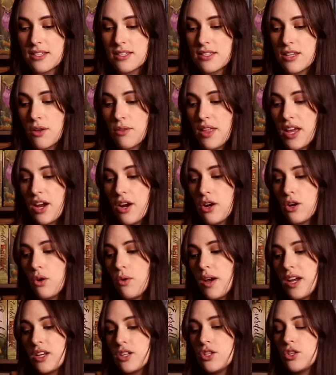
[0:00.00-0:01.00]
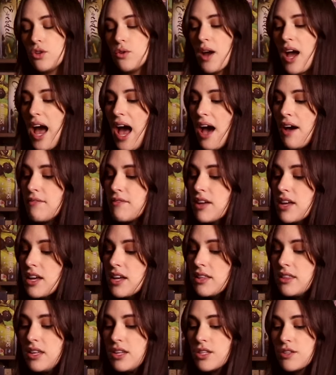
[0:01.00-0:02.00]
So they are going to have
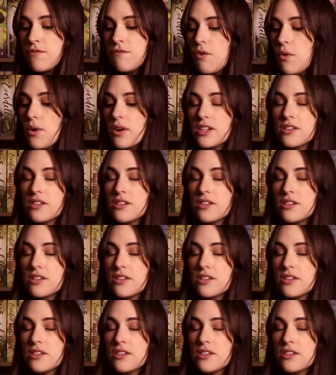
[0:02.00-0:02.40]
these 4